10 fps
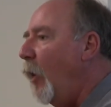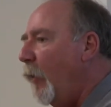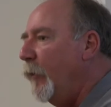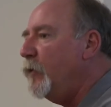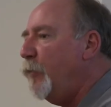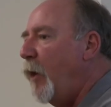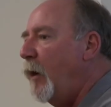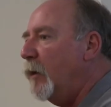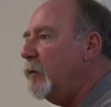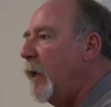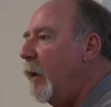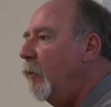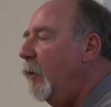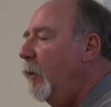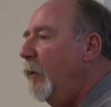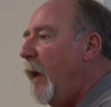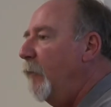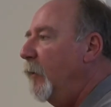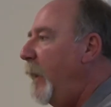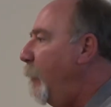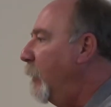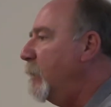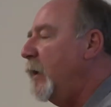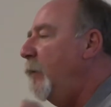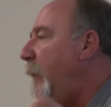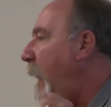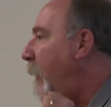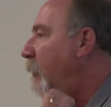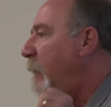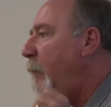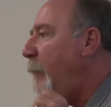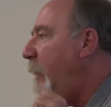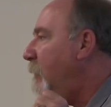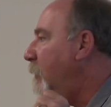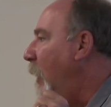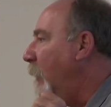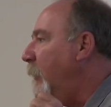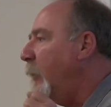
All those products now have a label that's going to be 8 or 10 pages long.